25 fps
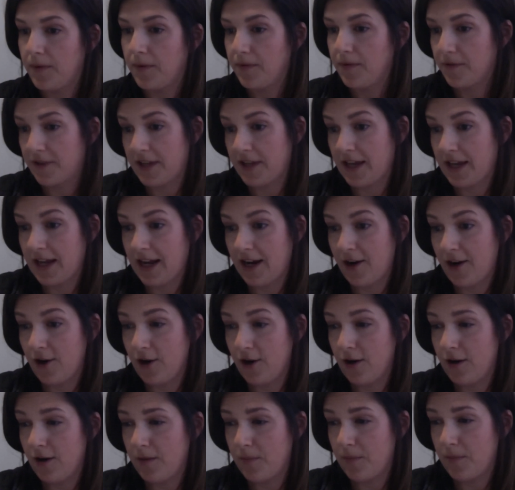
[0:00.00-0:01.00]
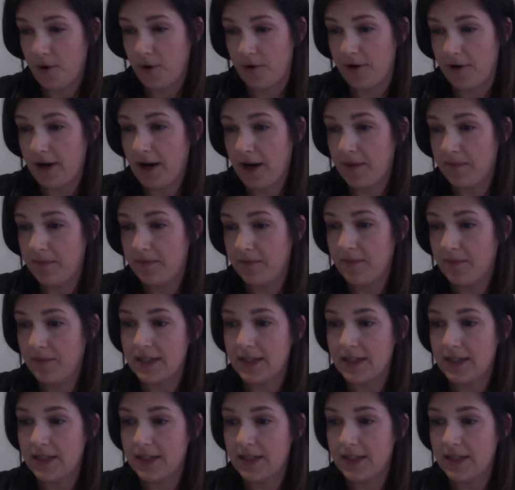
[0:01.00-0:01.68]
but for the AIR program,